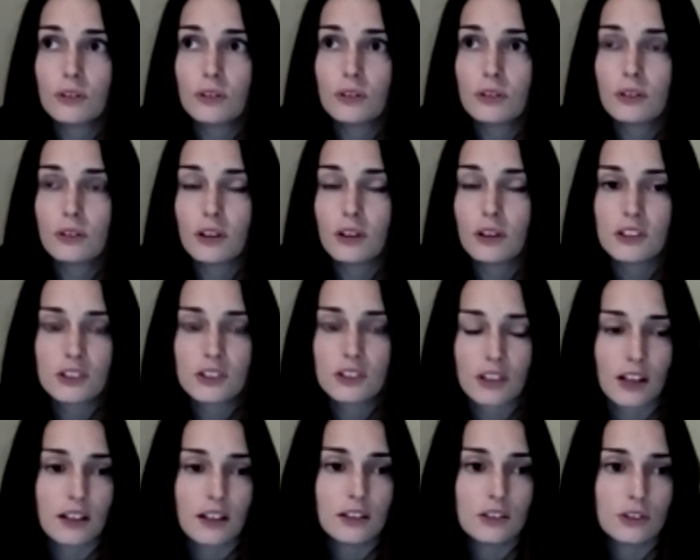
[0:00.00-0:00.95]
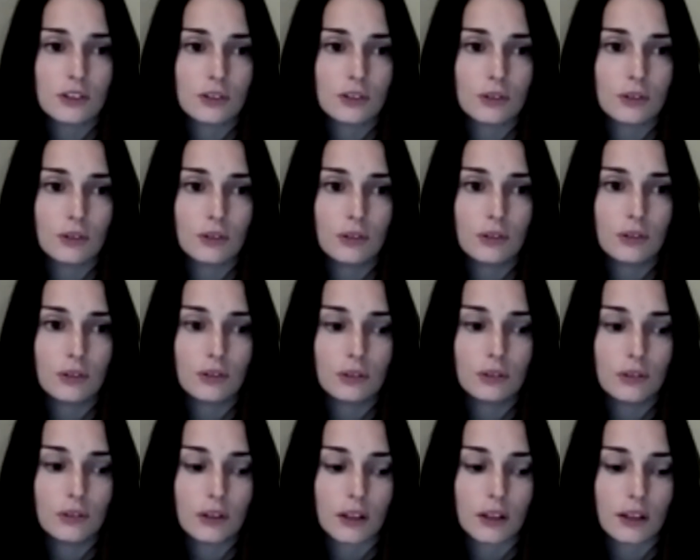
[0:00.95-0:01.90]
decided to
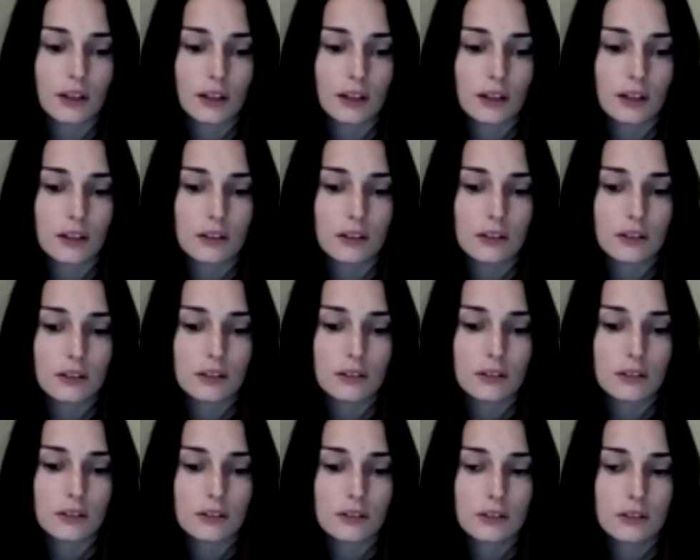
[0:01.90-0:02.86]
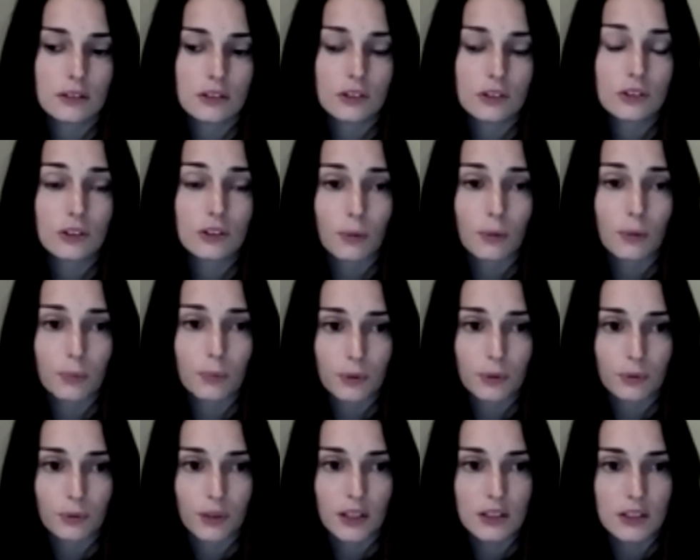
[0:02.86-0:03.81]
stop
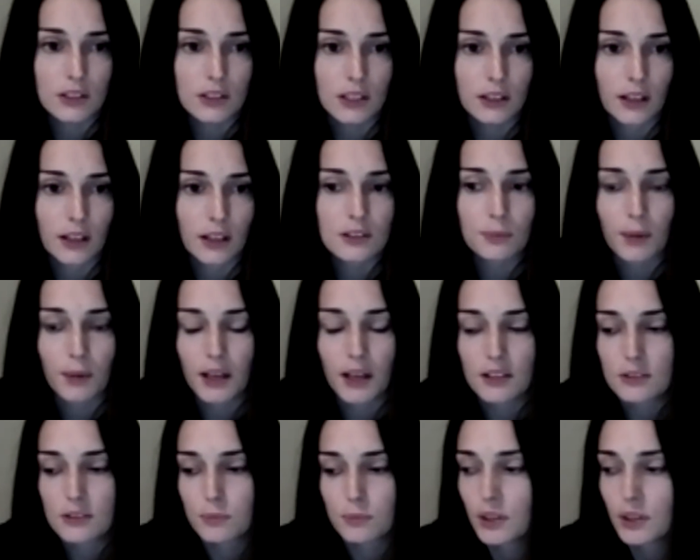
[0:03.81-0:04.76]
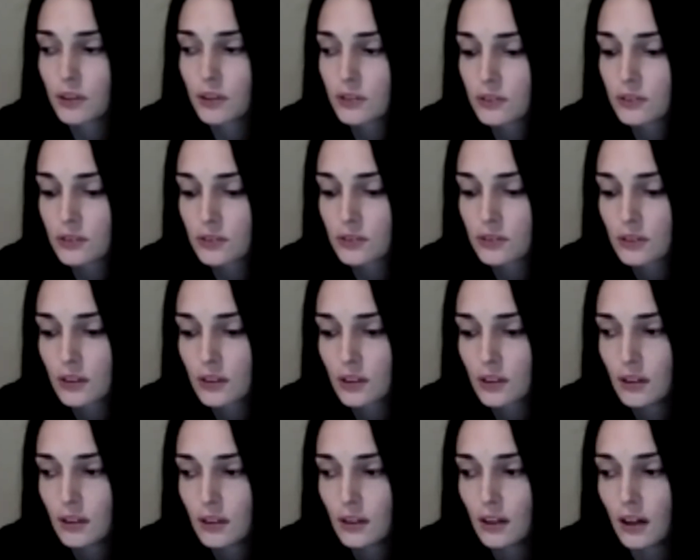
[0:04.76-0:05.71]
renting that space because
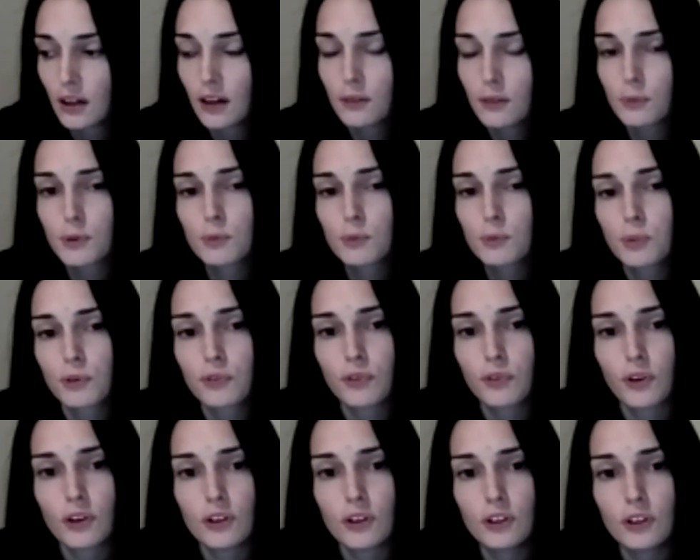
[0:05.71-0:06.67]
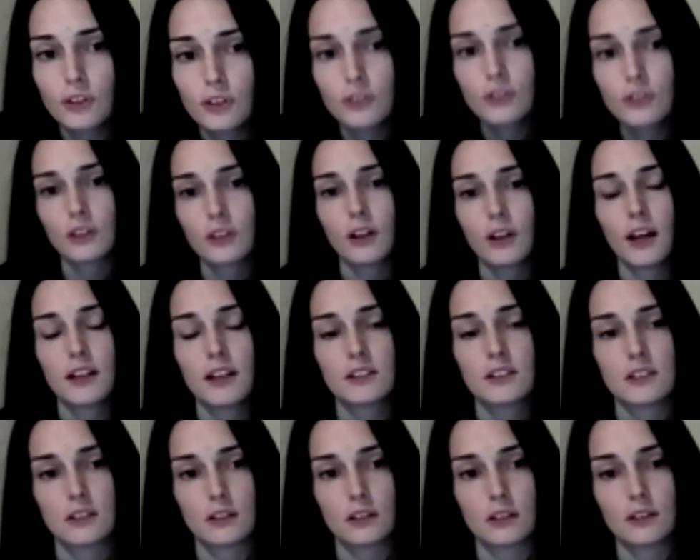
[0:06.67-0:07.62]
I would prefer to utilise
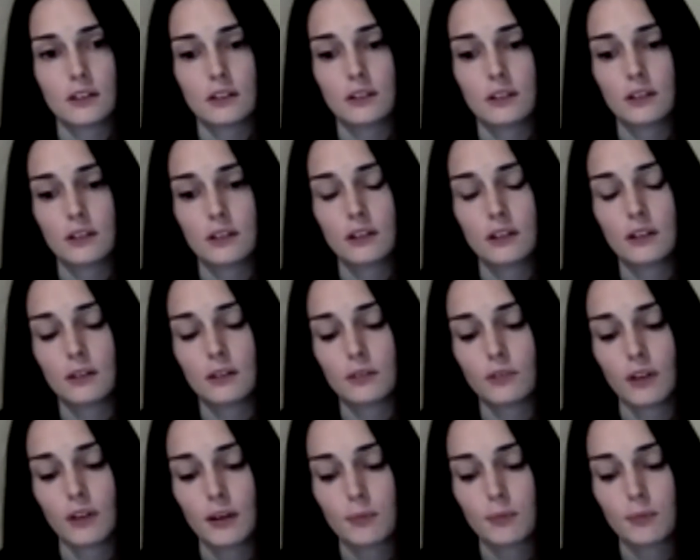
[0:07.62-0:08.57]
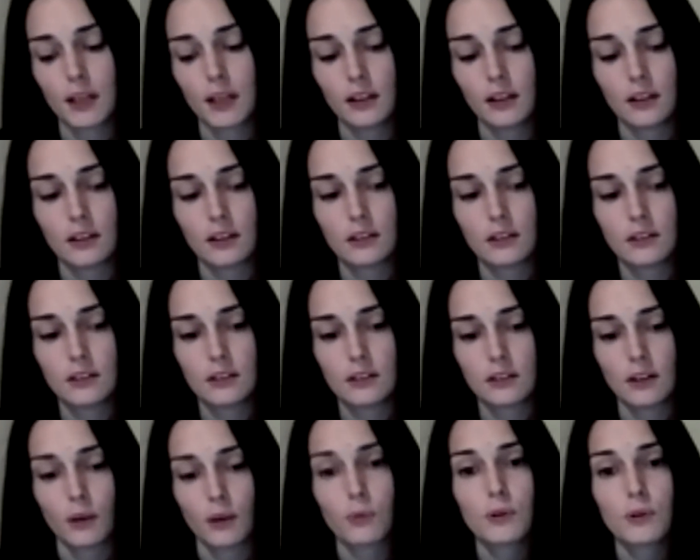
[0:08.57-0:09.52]
the rent money that
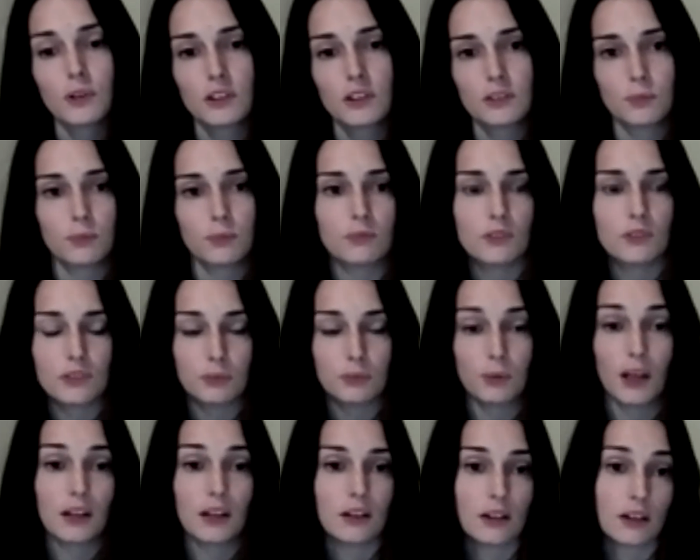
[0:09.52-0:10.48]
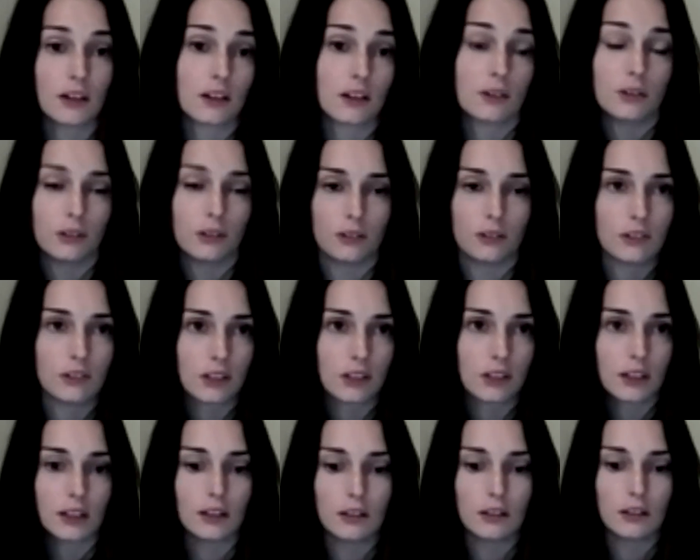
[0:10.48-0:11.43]
I would spend that I couldn't
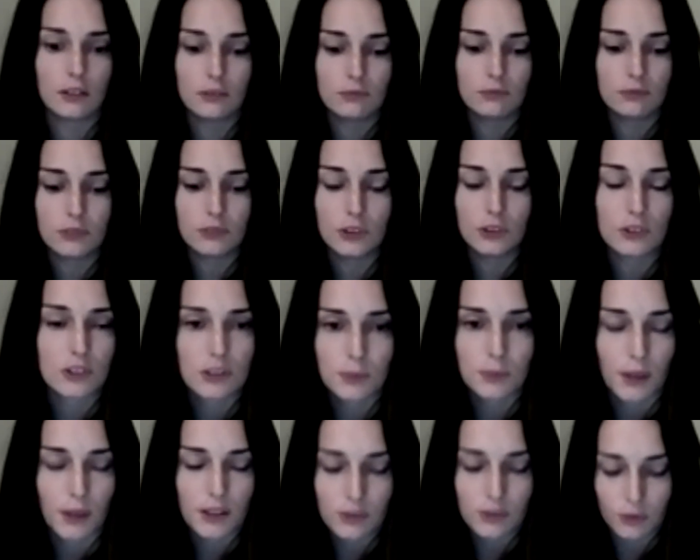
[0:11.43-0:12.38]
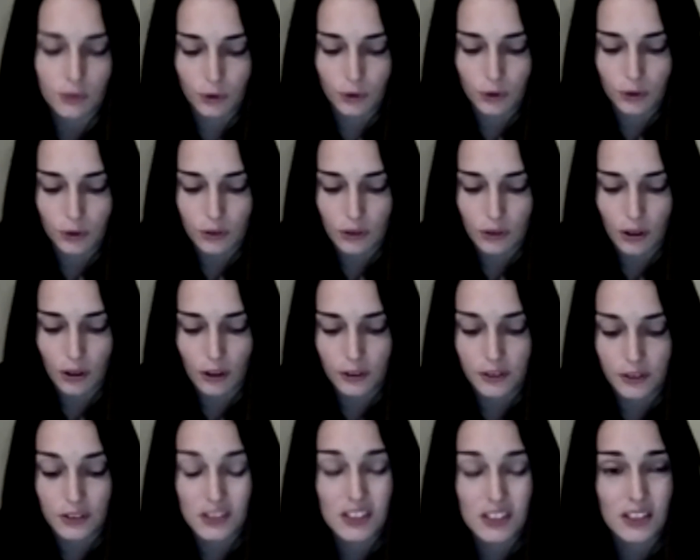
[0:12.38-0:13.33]
really use the space for on
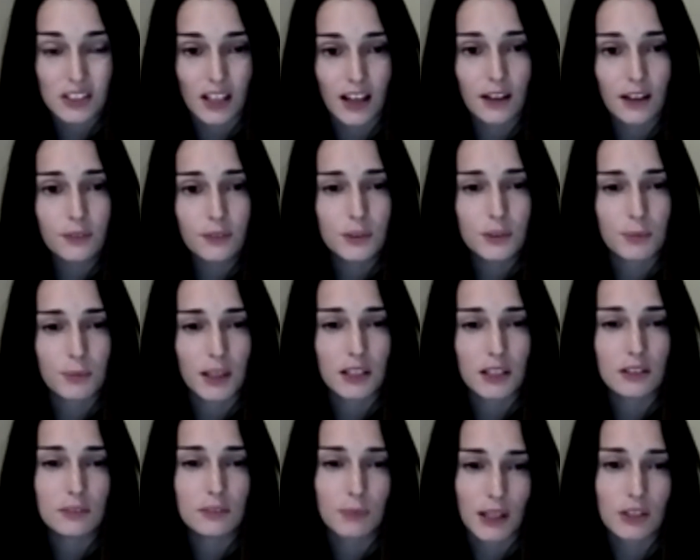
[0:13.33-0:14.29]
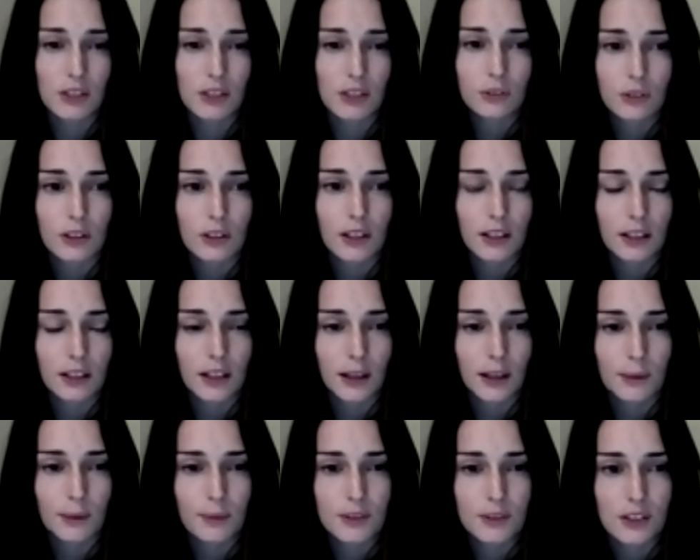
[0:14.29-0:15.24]
the staff to make sure that I could
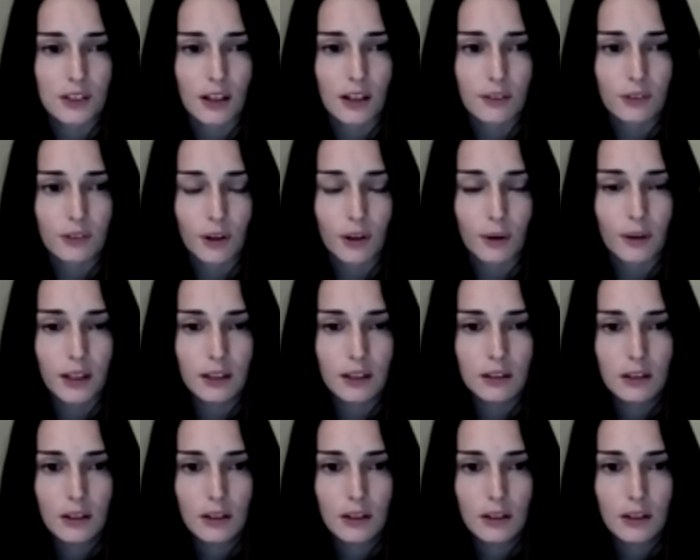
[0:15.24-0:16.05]
keep the staff going.